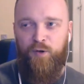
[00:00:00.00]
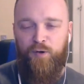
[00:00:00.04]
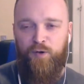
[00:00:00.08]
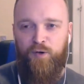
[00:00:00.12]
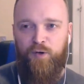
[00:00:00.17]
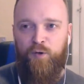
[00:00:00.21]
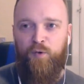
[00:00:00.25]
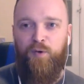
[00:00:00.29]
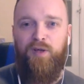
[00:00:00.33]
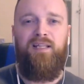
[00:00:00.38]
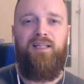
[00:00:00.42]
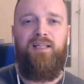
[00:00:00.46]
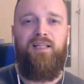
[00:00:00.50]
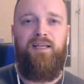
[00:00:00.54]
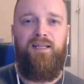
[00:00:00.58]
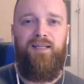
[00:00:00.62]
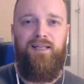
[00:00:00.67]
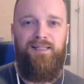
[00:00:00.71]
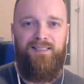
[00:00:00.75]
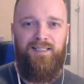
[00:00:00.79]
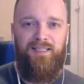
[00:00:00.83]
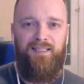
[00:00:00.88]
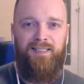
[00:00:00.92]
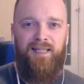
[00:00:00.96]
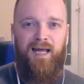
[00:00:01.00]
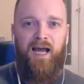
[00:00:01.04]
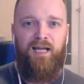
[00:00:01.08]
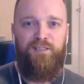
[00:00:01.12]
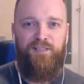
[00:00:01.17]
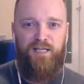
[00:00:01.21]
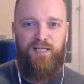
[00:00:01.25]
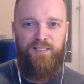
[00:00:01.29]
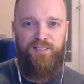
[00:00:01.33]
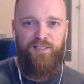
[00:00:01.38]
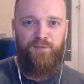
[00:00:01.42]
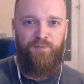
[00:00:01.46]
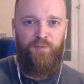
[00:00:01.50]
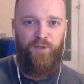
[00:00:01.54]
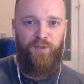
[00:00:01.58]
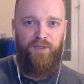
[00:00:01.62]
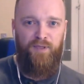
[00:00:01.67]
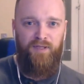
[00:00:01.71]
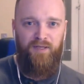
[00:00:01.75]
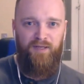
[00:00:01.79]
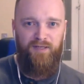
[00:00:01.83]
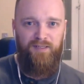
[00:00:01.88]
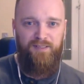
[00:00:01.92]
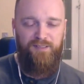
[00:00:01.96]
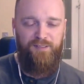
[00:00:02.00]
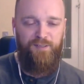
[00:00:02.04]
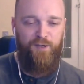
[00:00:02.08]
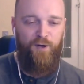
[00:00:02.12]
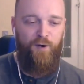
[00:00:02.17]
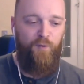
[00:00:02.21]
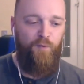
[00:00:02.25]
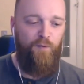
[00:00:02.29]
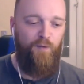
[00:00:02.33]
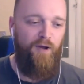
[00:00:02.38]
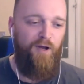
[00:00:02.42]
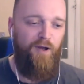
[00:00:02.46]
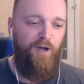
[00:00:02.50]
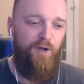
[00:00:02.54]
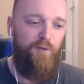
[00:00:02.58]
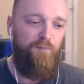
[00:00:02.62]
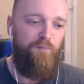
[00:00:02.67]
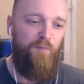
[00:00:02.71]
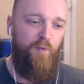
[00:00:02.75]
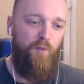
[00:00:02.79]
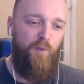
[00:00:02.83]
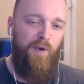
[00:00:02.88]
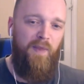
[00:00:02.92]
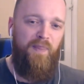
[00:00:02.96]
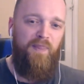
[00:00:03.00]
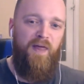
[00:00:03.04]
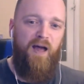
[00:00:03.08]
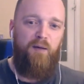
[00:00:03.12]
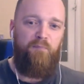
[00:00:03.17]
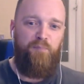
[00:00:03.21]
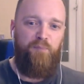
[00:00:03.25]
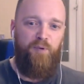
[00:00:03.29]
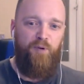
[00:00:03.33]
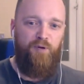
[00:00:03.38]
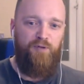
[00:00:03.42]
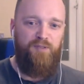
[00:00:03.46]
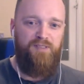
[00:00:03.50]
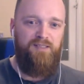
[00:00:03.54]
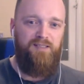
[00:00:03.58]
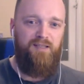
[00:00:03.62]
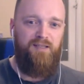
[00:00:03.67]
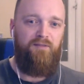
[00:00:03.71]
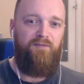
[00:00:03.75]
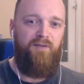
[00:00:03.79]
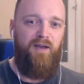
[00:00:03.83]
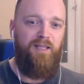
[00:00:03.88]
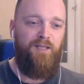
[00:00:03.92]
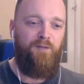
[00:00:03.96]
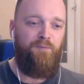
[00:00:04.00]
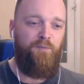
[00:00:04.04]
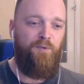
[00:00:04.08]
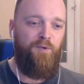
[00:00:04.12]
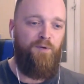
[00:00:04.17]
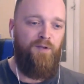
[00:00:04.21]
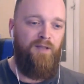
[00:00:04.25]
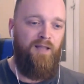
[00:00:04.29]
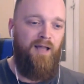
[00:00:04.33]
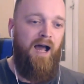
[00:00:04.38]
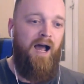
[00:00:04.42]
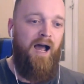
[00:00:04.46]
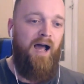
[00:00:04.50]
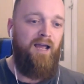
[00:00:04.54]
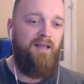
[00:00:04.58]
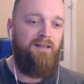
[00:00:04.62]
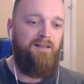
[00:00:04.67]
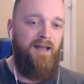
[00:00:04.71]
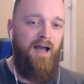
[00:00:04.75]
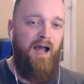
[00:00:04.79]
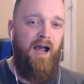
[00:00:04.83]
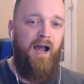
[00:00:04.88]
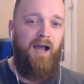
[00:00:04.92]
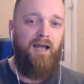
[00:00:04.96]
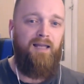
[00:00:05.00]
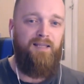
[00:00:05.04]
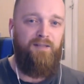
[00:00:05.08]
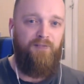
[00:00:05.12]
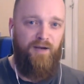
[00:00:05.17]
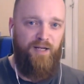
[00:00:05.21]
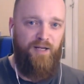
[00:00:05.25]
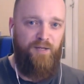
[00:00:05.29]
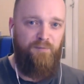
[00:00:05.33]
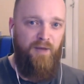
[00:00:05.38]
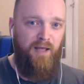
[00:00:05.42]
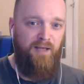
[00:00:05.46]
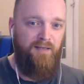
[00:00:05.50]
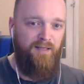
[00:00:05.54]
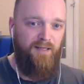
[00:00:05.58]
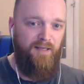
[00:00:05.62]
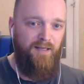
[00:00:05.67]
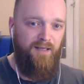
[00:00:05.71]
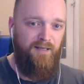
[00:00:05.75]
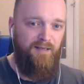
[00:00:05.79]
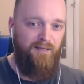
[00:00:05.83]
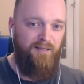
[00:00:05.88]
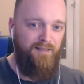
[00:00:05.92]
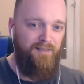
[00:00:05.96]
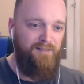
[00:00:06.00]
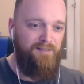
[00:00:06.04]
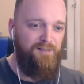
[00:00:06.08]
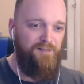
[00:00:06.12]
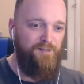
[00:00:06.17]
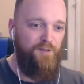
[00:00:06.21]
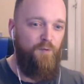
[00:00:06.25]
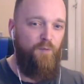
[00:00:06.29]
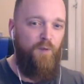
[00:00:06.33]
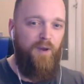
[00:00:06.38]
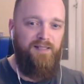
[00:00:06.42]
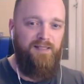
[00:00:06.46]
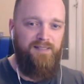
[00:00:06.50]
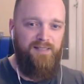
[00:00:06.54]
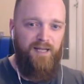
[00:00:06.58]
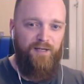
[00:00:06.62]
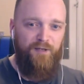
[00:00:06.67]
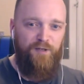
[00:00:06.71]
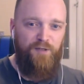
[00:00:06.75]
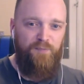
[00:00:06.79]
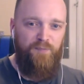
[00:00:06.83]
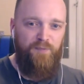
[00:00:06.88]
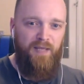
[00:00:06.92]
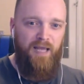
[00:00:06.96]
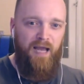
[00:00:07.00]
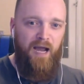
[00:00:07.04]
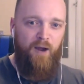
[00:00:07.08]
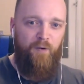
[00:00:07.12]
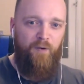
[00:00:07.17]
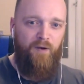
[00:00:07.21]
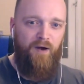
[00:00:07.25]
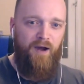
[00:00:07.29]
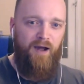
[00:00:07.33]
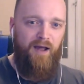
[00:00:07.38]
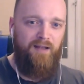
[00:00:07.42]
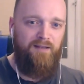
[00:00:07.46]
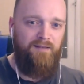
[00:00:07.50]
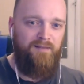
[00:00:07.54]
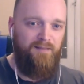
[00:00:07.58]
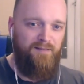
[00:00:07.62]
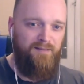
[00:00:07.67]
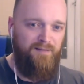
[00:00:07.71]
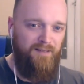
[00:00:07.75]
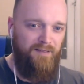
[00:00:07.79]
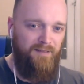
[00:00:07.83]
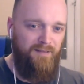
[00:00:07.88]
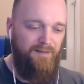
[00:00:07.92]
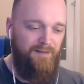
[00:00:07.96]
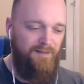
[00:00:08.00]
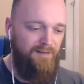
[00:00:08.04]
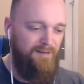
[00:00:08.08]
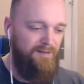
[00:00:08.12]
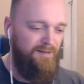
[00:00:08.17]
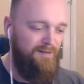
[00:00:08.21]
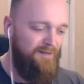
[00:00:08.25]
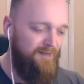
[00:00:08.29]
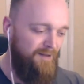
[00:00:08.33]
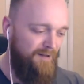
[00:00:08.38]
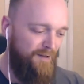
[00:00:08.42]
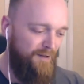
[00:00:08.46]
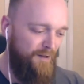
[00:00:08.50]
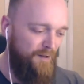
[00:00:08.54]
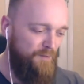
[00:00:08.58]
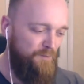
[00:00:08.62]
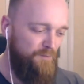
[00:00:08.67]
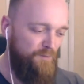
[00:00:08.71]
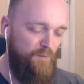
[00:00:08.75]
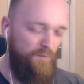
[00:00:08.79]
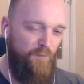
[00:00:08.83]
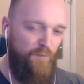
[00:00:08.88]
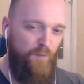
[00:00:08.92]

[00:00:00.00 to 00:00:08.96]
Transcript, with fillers: quickly and easily digestible. So um, when that book's available, I highly recommend it. So when's that going to be out, and um,